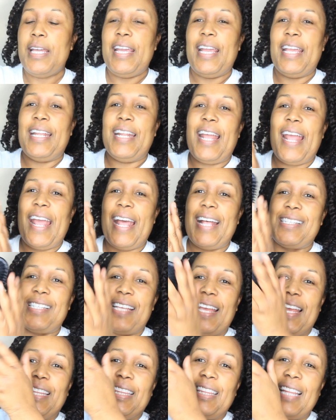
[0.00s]
And it has
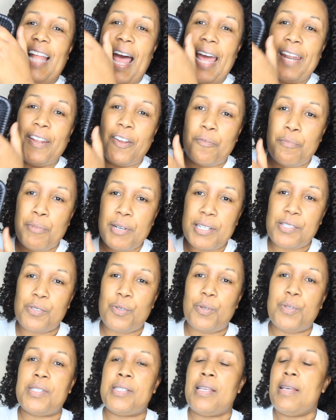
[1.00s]
a lot of
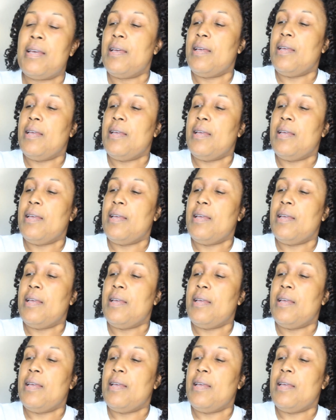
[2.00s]
bristles.